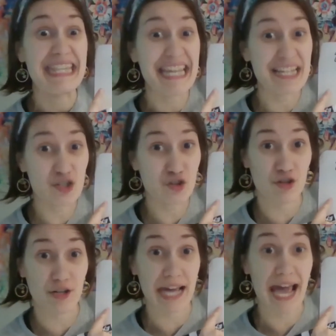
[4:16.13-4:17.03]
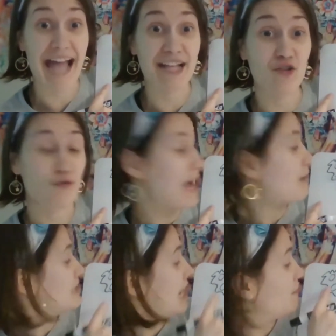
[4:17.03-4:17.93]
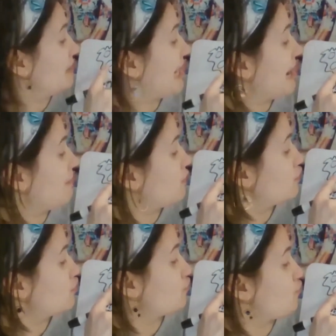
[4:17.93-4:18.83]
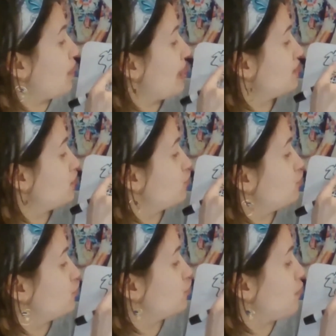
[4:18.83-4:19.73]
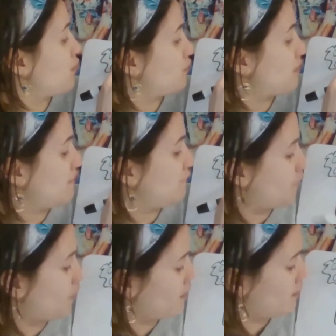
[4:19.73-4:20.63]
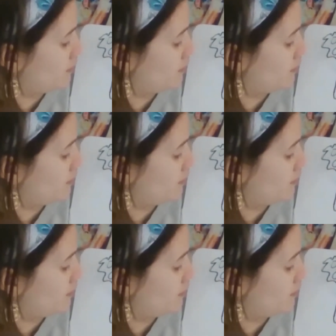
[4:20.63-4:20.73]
this tree and grabbed how many apples? One, two, three, four.